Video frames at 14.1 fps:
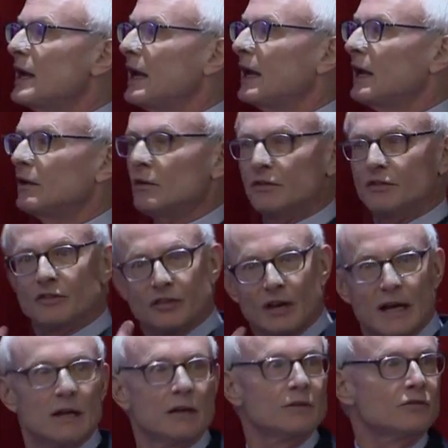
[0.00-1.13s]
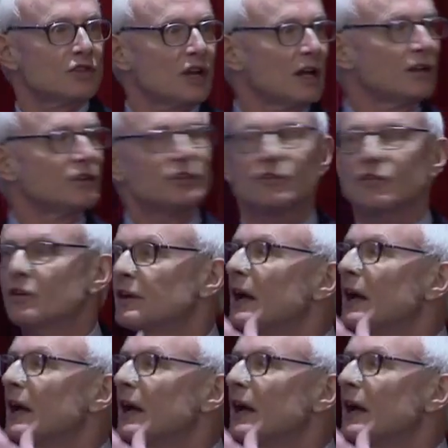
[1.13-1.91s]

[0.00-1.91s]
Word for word: hand, societal challenges are